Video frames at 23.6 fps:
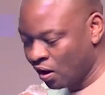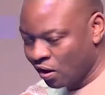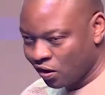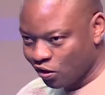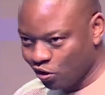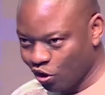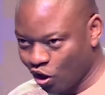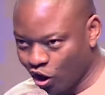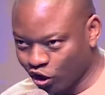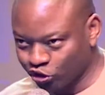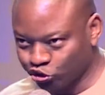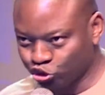
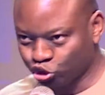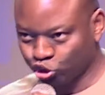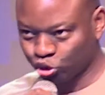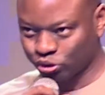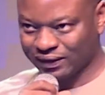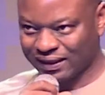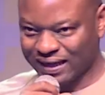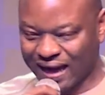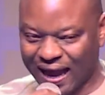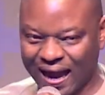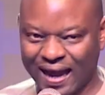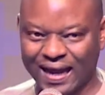Lord,
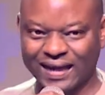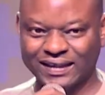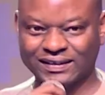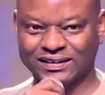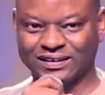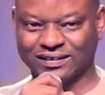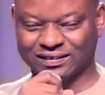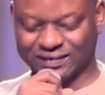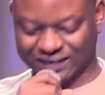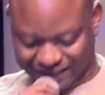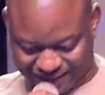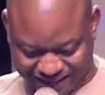tonight,
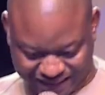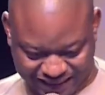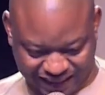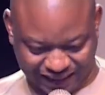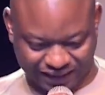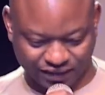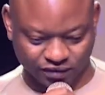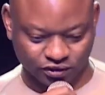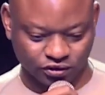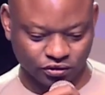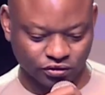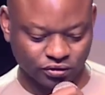
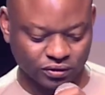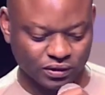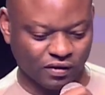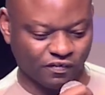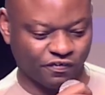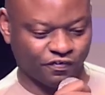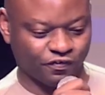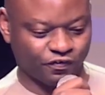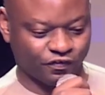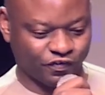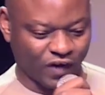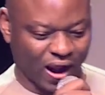rekindle the
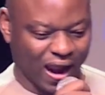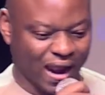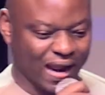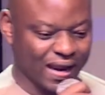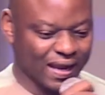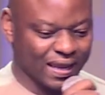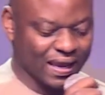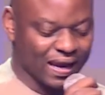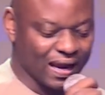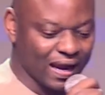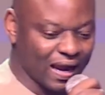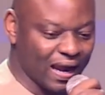fire.
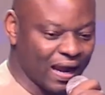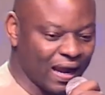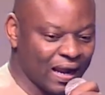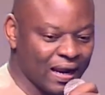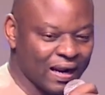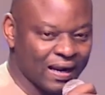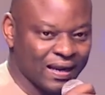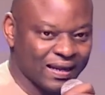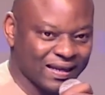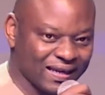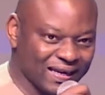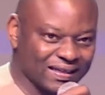Fire
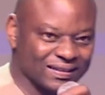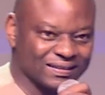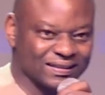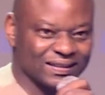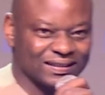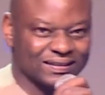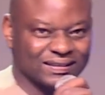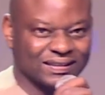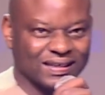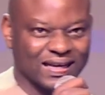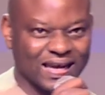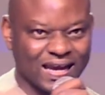in
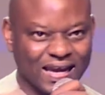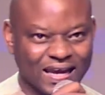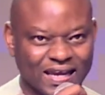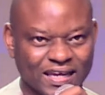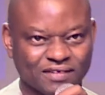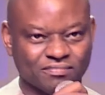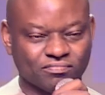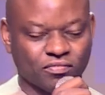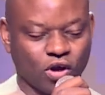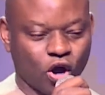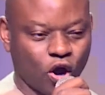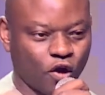the
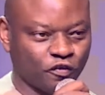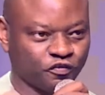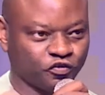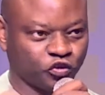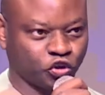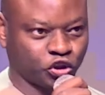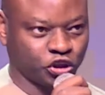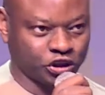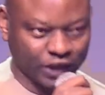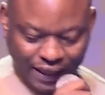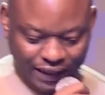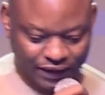name
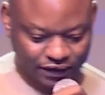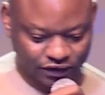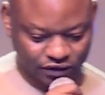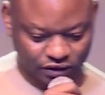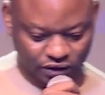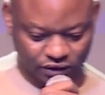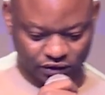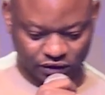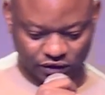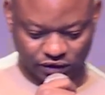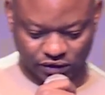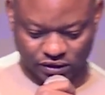of
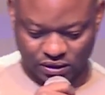Jesus.